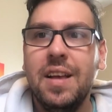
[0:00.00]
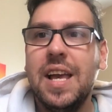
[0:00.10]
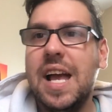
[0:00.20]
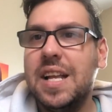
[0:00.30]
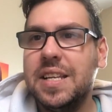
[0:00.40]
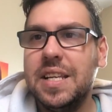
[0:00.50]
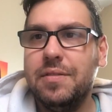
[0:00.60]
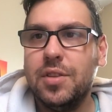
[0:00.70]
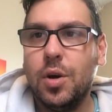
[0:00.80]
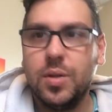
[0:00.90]
and
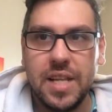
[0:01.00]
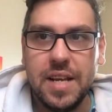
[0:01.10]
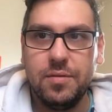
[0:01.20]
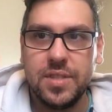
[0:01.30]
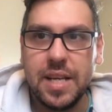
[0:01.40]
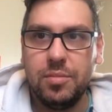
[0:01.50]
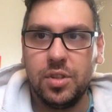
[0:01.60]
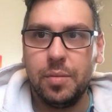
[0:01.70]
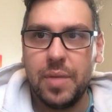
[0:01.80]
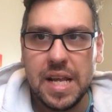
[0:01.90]
even though Dave was able
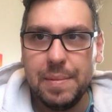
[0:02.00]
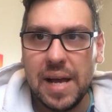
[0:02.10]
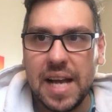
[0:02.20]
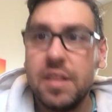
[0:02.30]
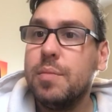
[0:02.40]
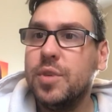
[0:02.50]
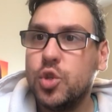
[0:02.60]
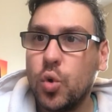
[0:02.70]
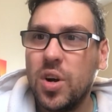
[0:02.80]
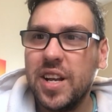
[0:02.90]
to pay back the
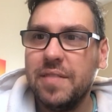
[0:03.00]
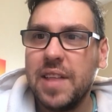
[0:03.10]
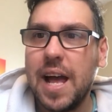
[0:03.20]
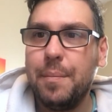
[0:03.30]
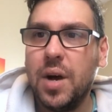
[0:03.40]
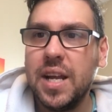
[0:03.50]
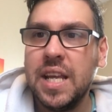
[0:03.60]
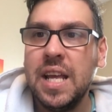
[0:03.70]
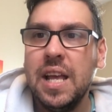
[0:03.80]
majority of that money,